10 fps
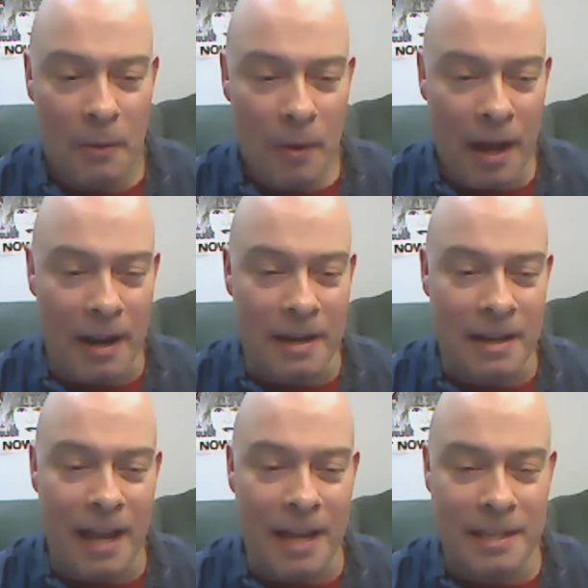What a
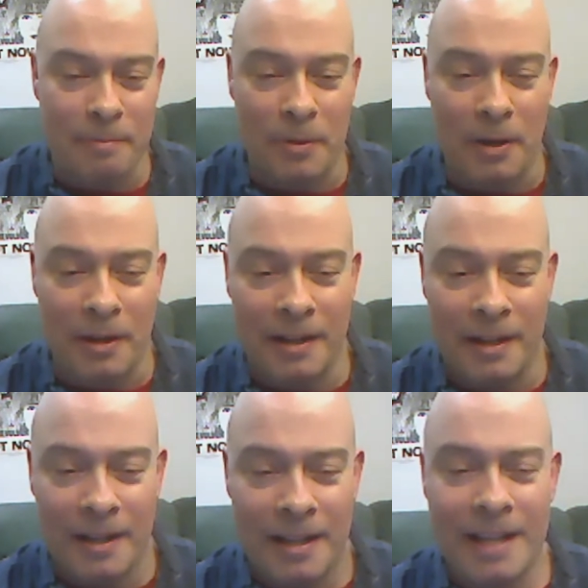nice book.
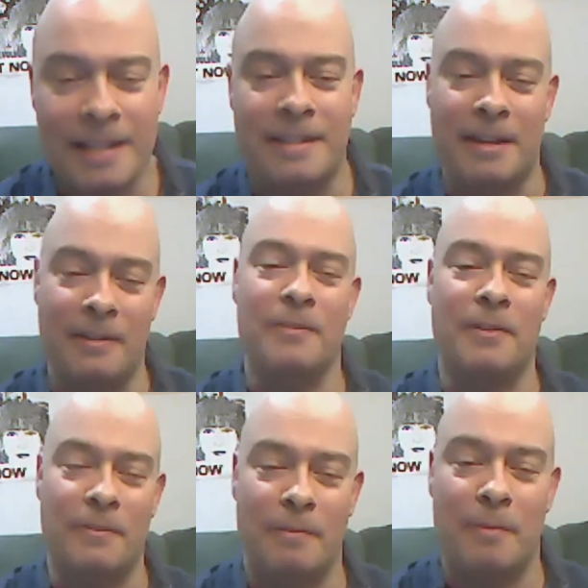It's
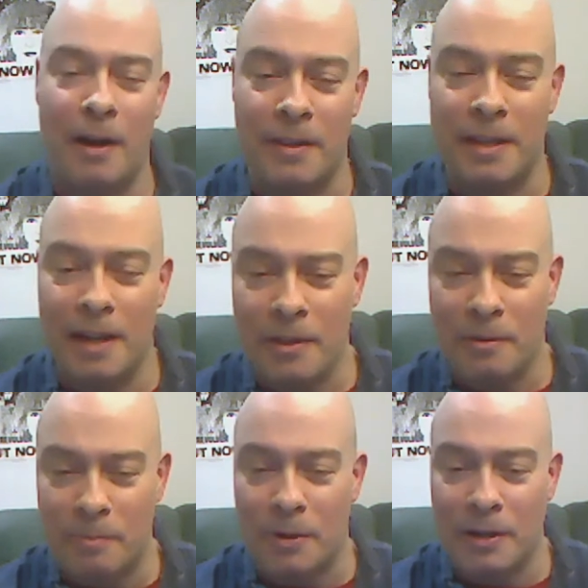different from all the
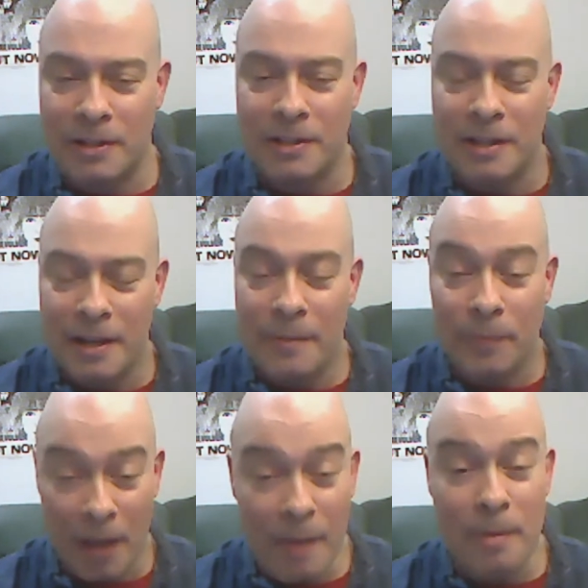other books.
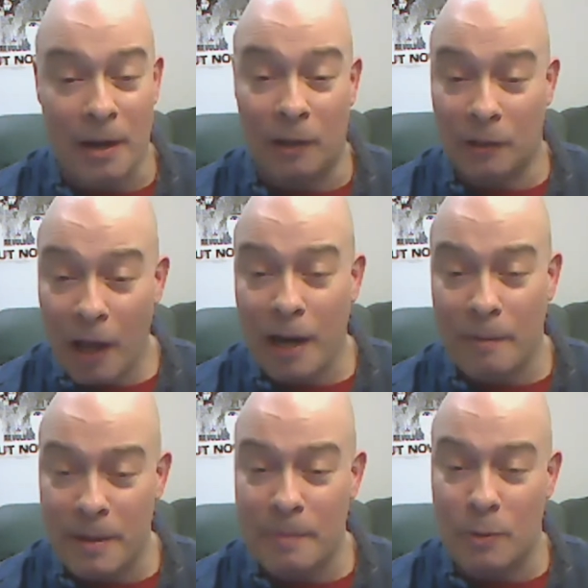I bet a lot
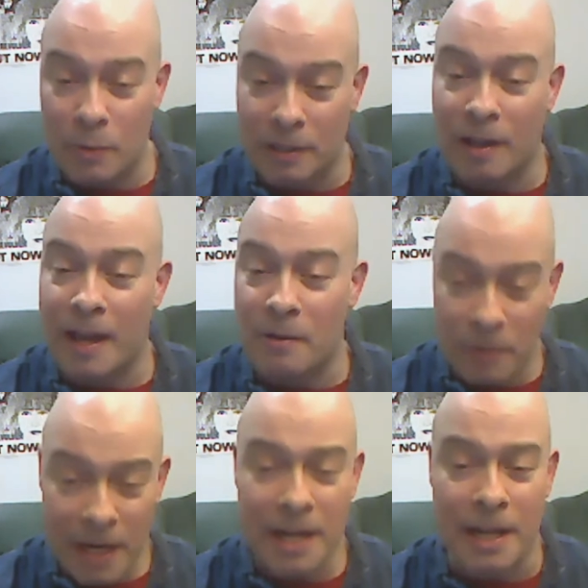of people would like
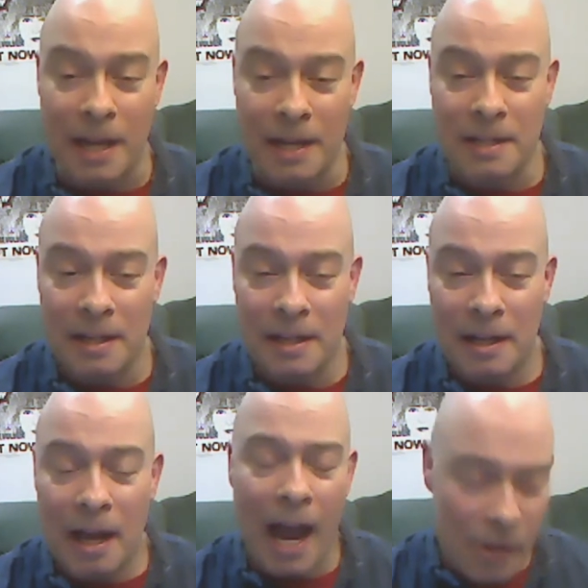reading it.
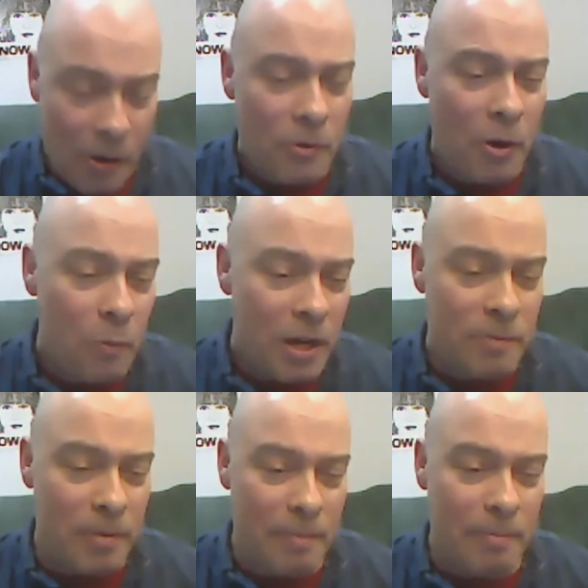I don't know
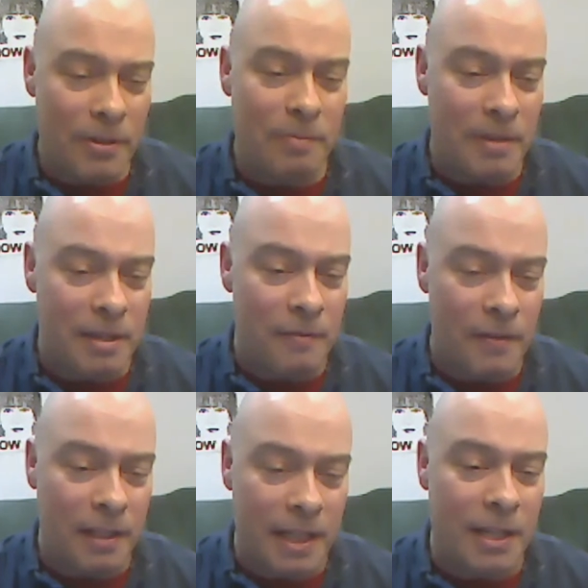which people
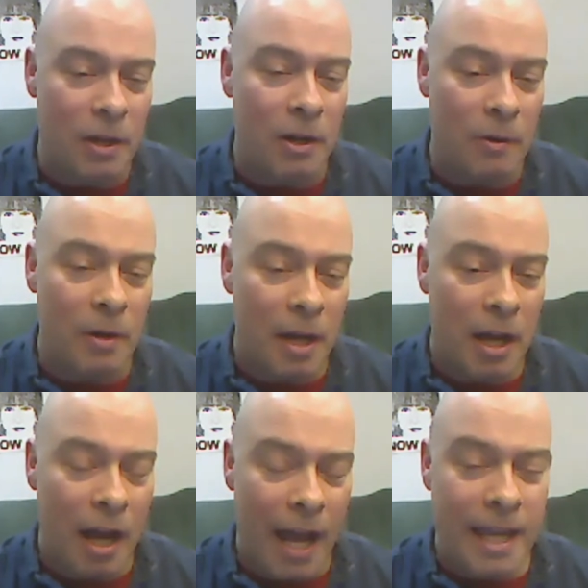specifically, though.
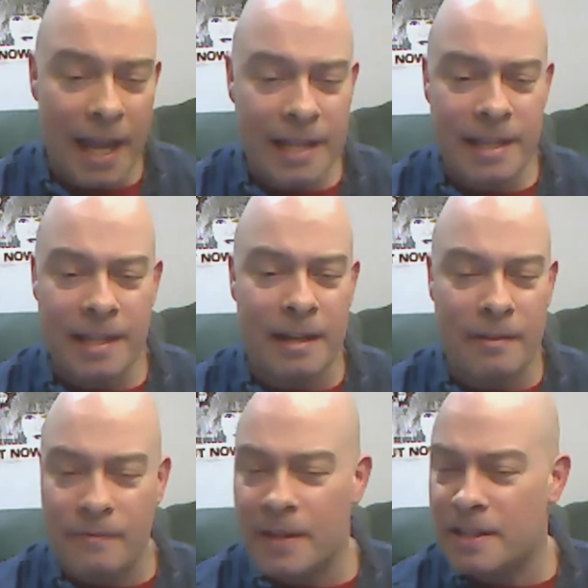I can't see that
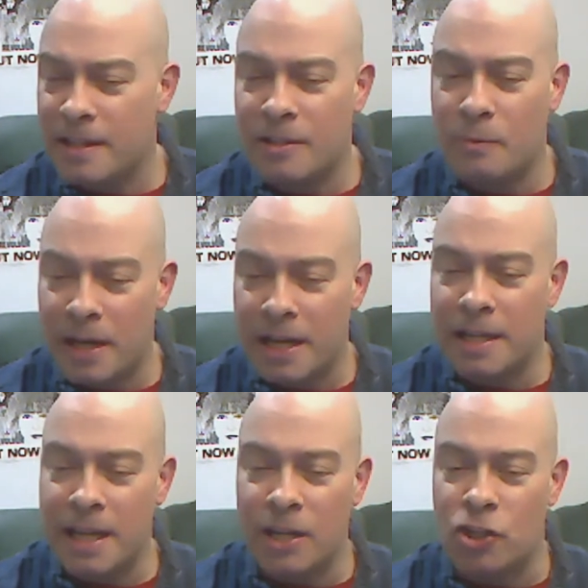it fits into any
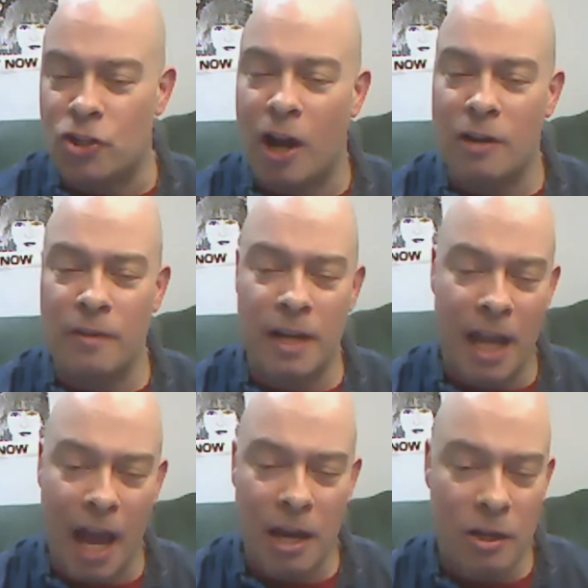neat genre
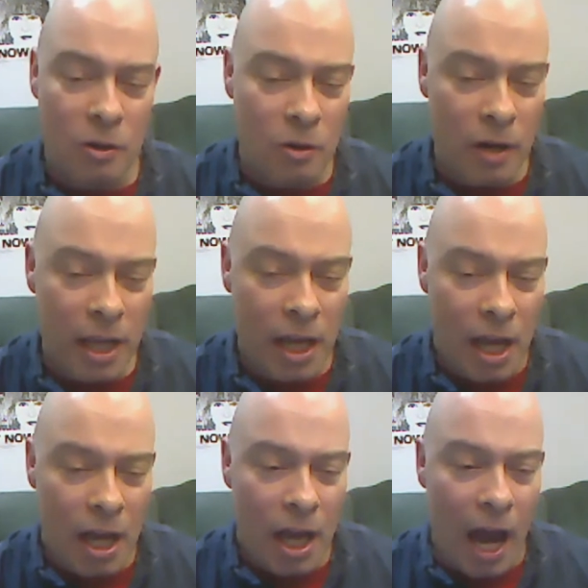category.
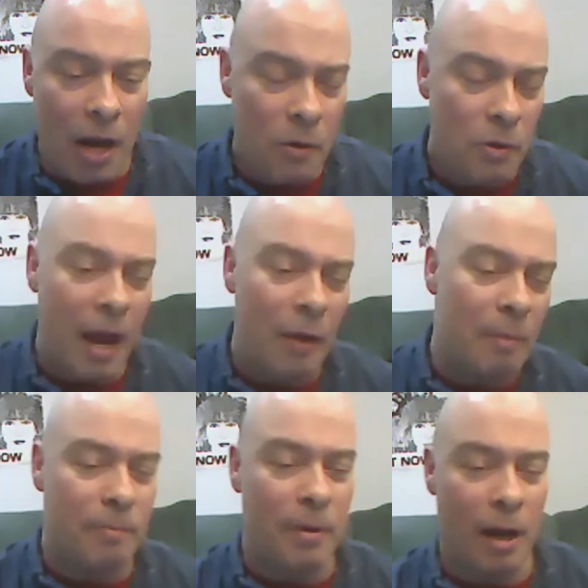I don't know how
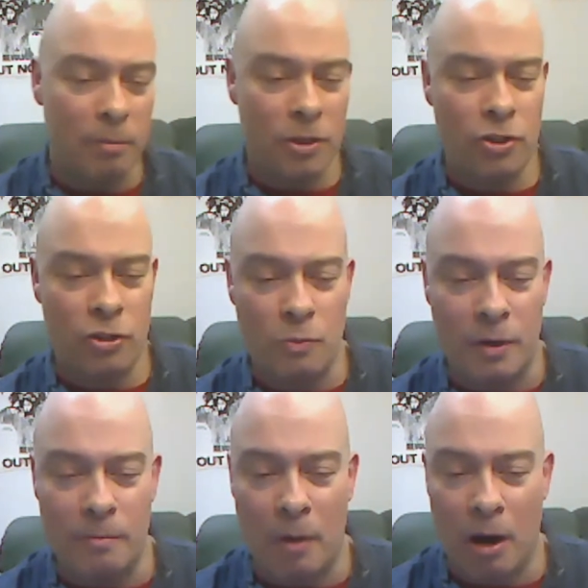a publisher
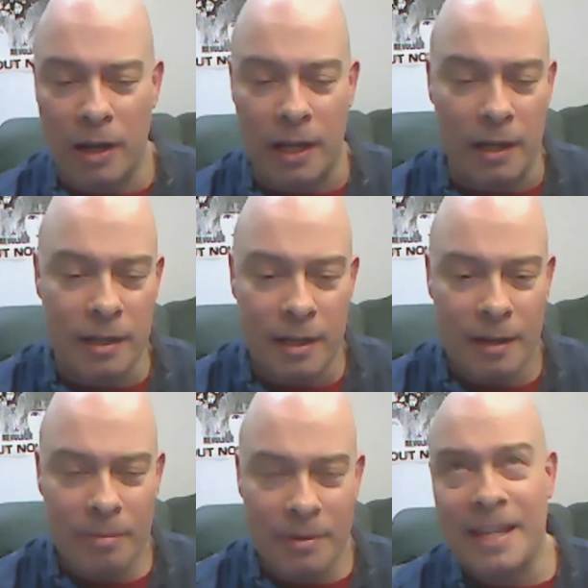would market it,
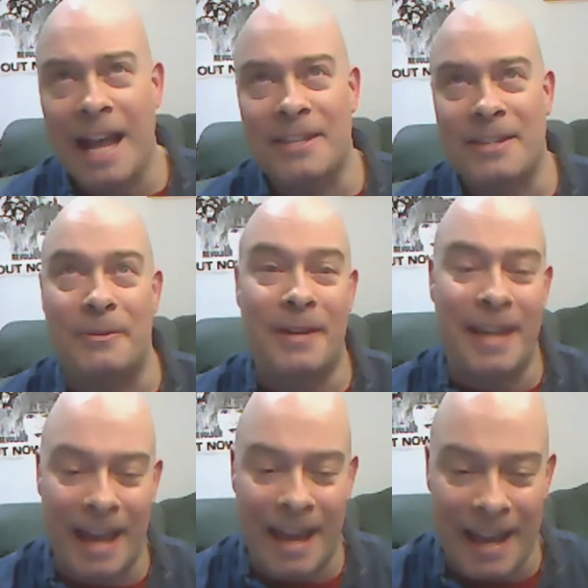but that's
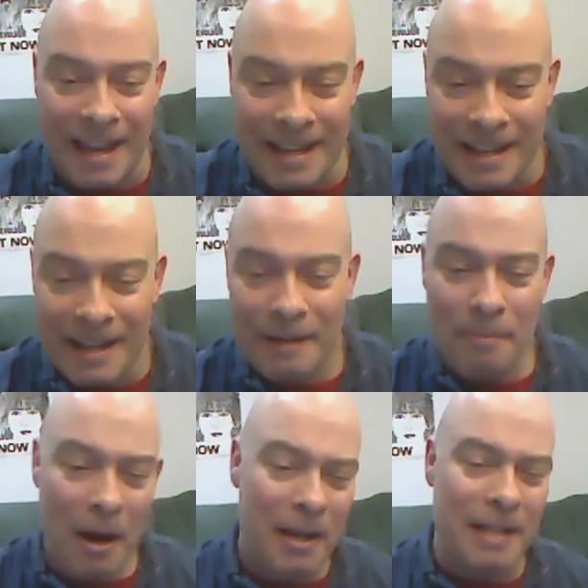okay.
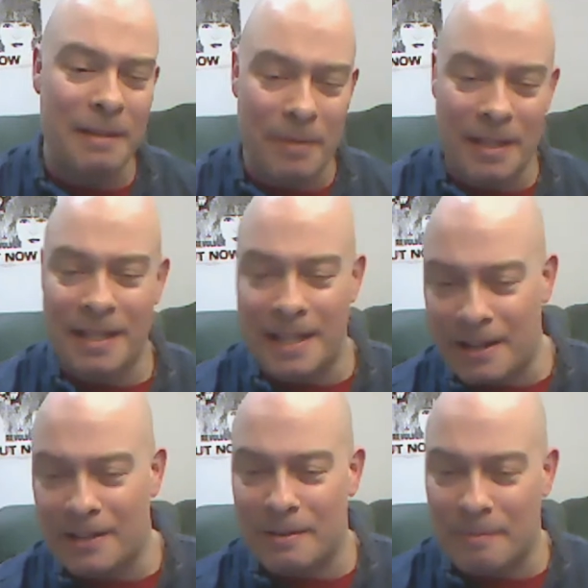Marketability
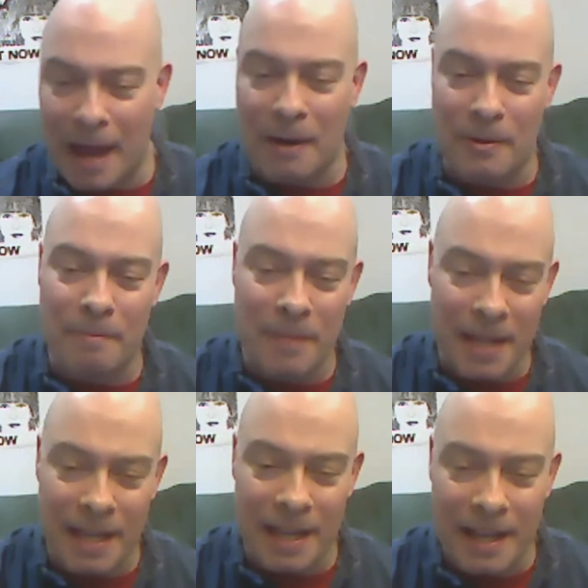doesn't matter to
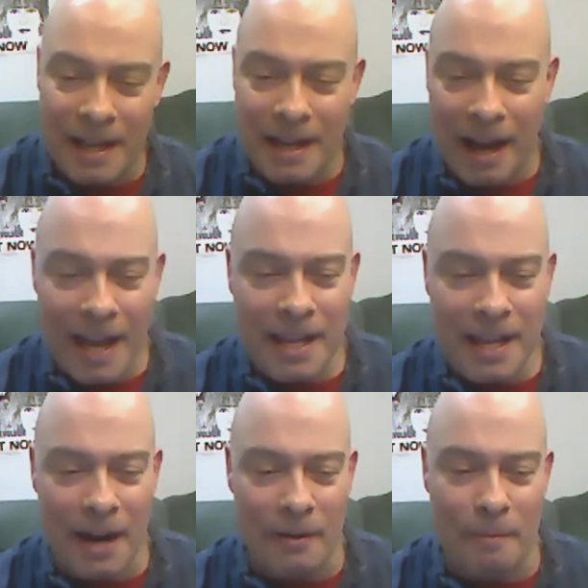me. I
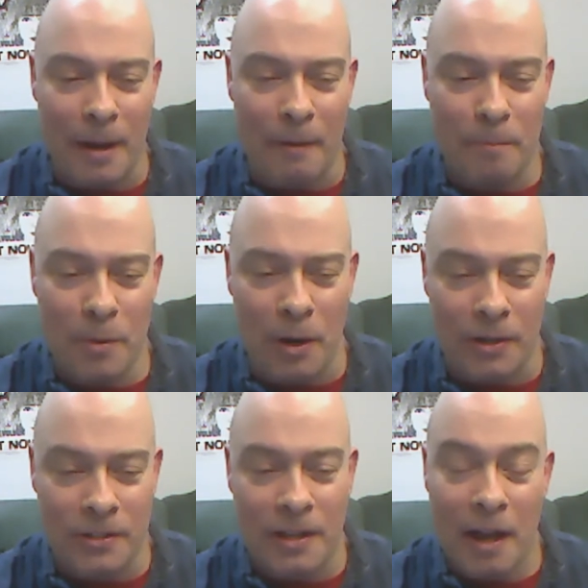care about
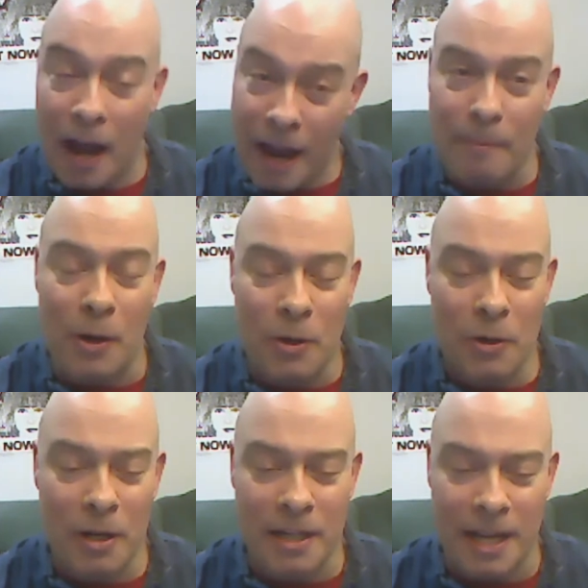books. I'm a
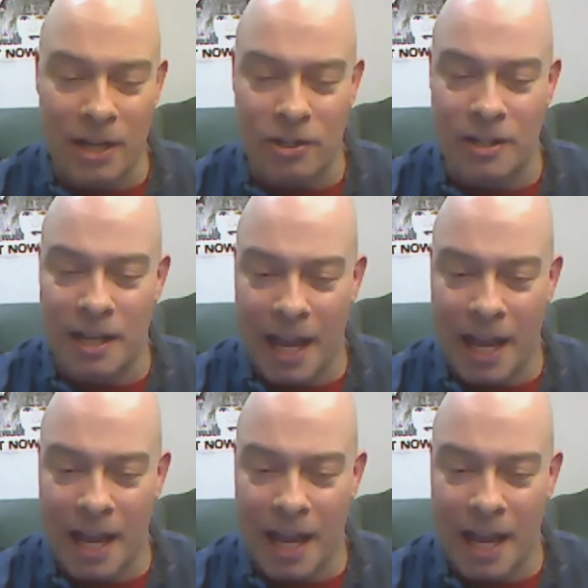good agent